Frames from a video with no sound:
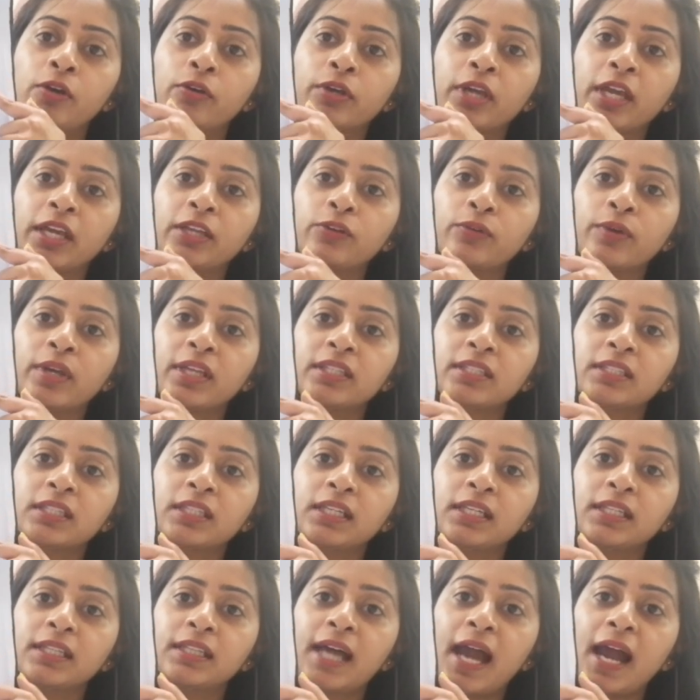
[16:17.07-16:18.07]
Okay, you can
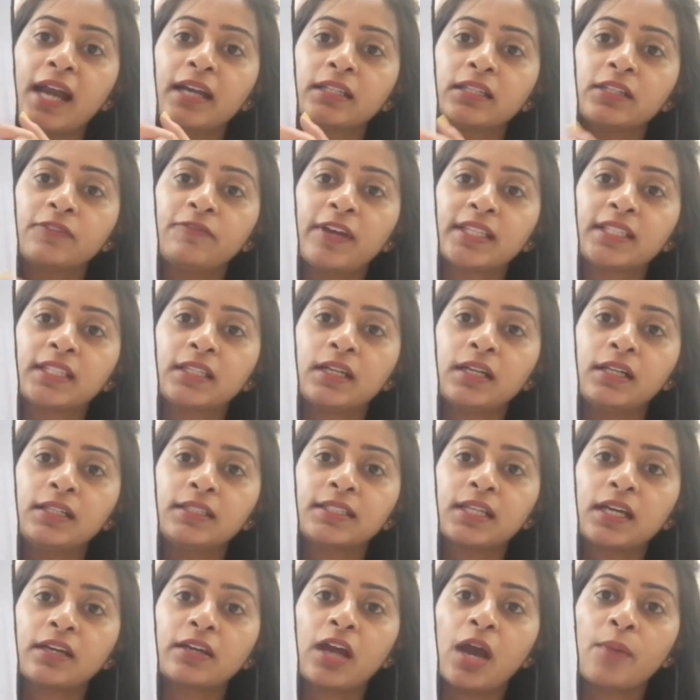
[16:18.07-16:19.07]
see that the
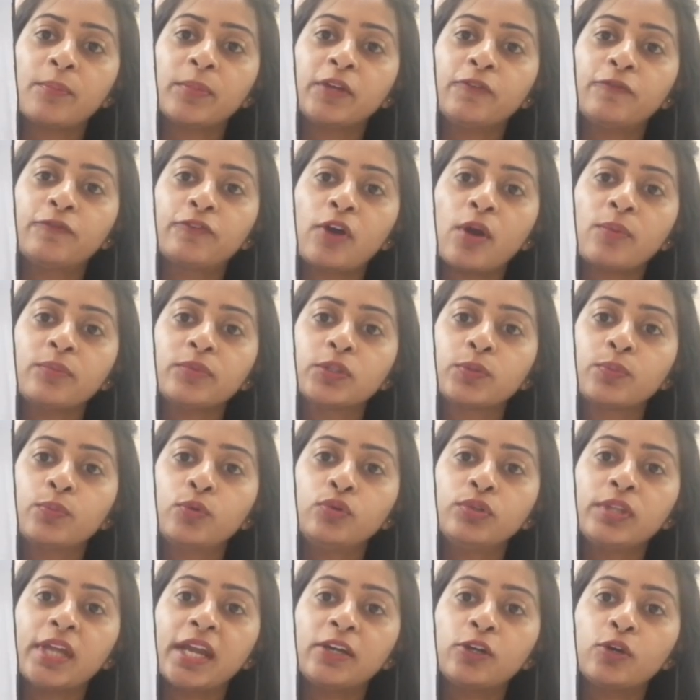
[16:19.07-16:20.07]
vesicles are coming from
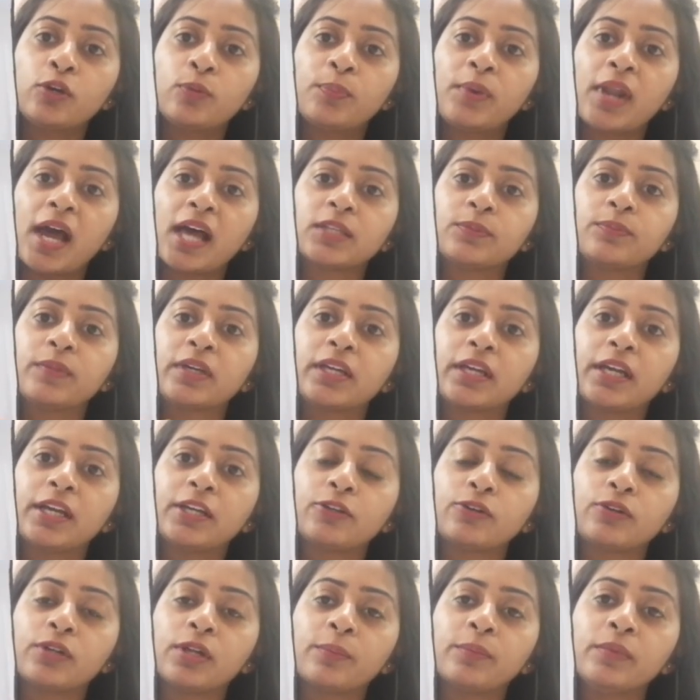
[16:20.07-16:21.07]
smooth endoplasmic
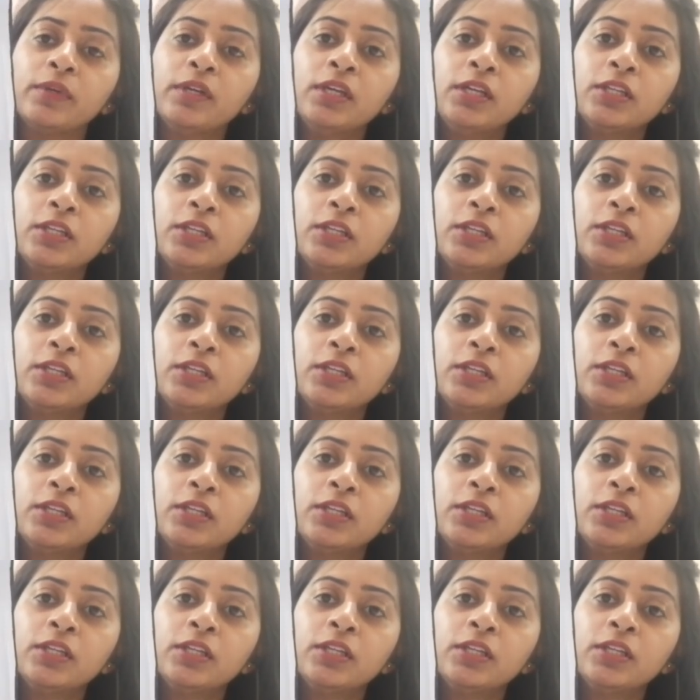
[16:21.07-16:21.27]
reticulum.